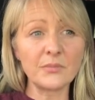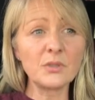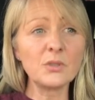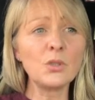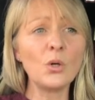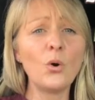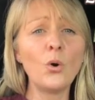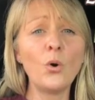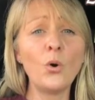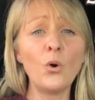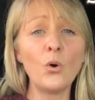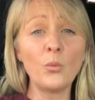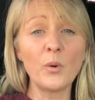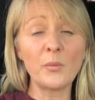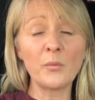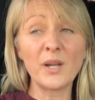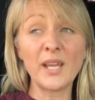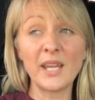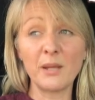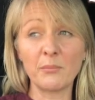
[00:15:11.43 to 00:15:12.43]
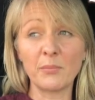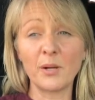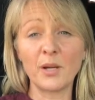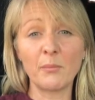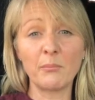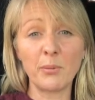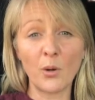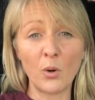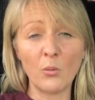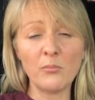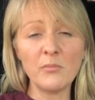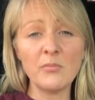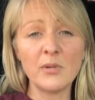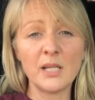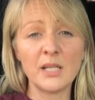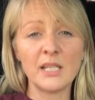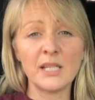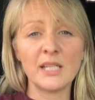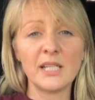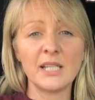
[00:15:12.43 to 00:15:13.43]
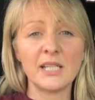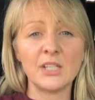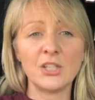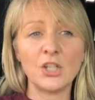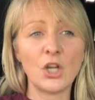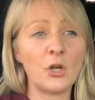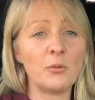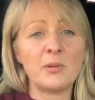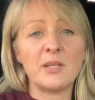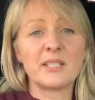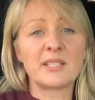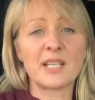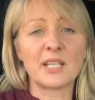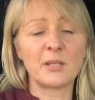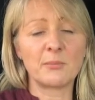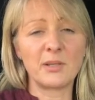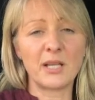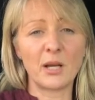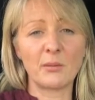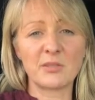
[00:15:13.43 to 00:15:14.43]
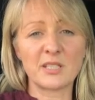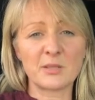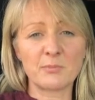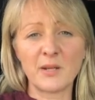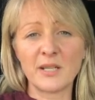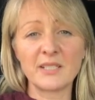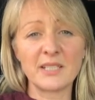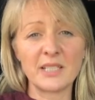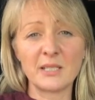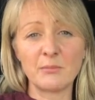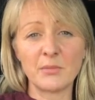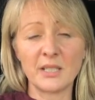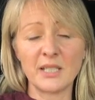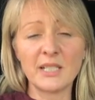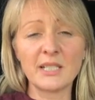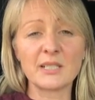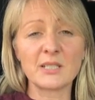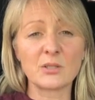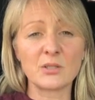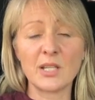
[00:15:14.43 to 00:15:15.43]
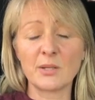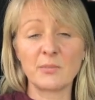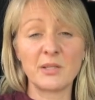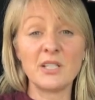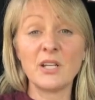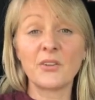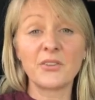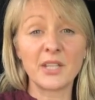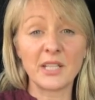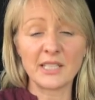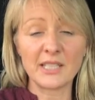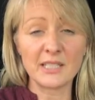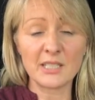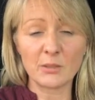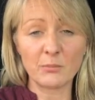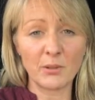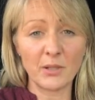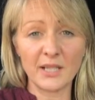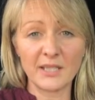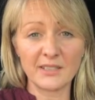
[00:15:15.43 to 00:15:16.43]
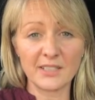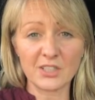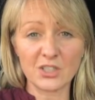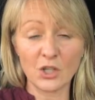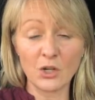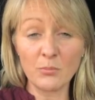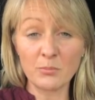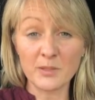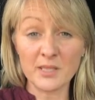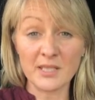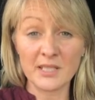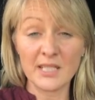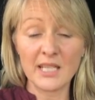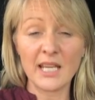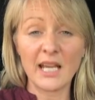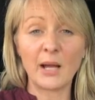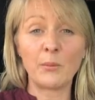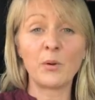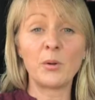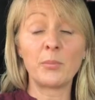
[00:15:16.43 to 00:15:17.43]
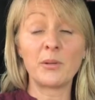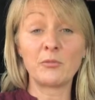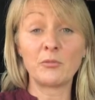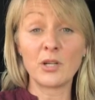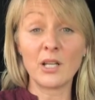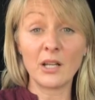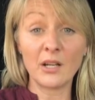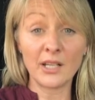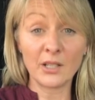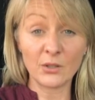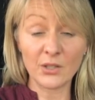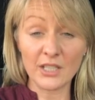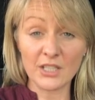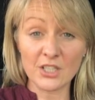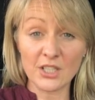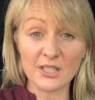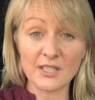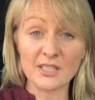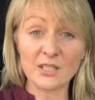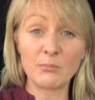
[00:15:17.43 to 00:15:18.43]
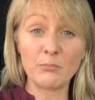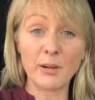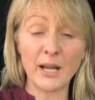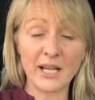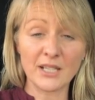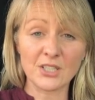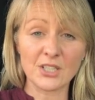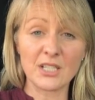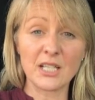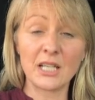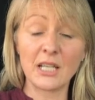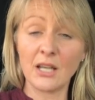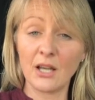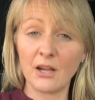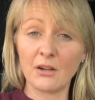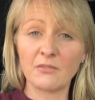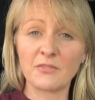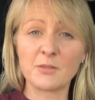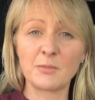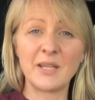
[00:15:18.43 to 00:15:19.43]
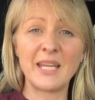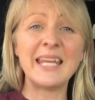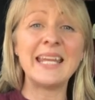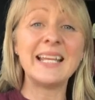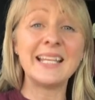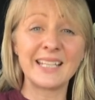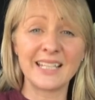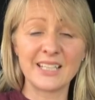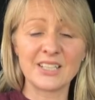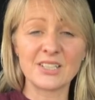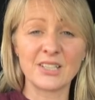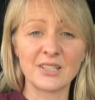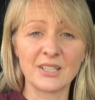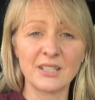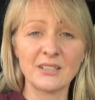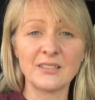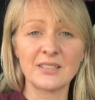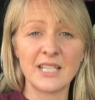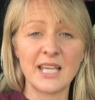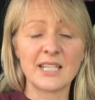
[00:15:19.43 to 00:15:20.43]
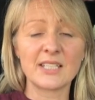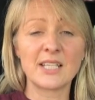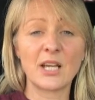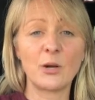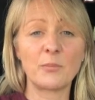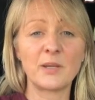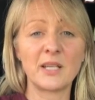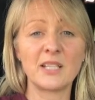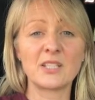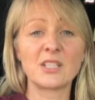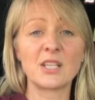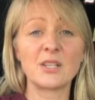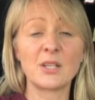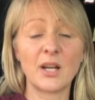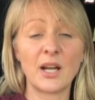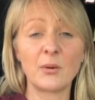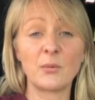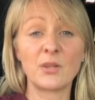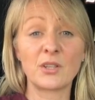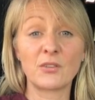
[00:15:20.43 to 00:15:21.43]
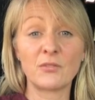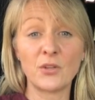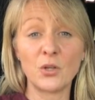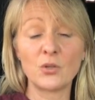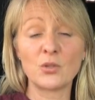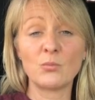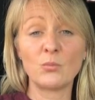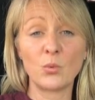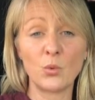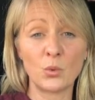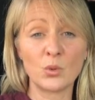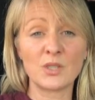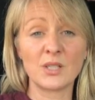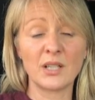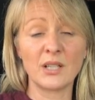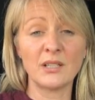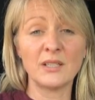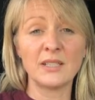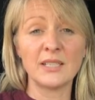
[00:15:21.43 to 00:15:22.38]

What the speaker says: or when we're hit by a bomb, nobody's going to be able to spend any money because there'll be nothing to buy in the shops, and we'll be relying on each other's compassion and love to be healing each other, to helping each other out with food and water,